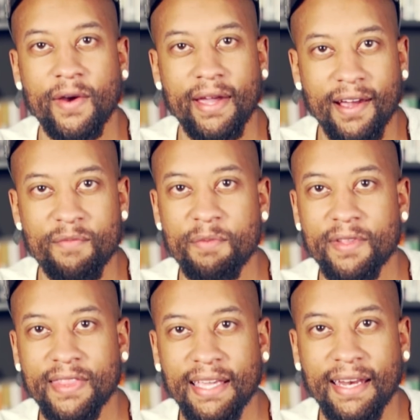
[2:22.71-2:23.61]
and I remember
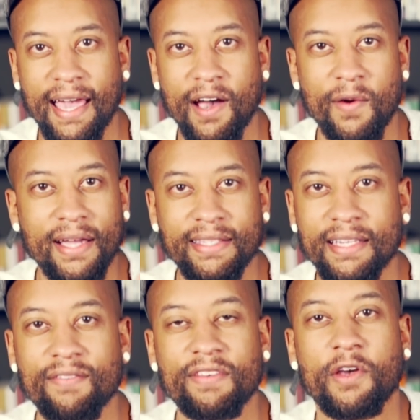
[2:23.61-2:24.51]
thinking how I
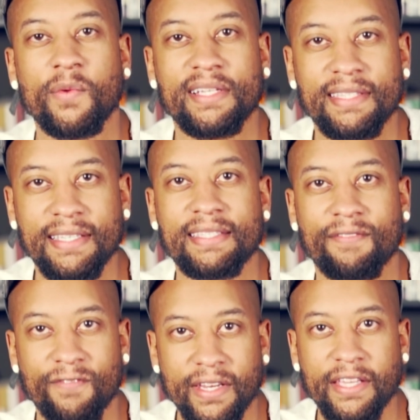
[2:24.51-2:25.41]
didn't even know what a
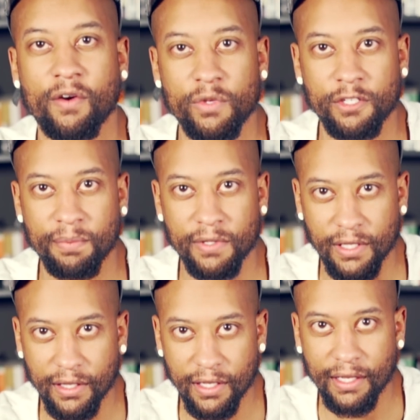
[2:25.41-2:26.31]
decent video was supposed
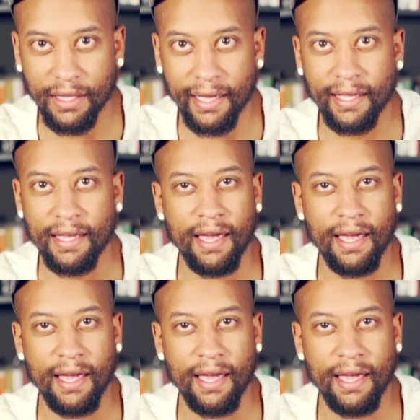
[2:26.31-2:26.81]
to look like,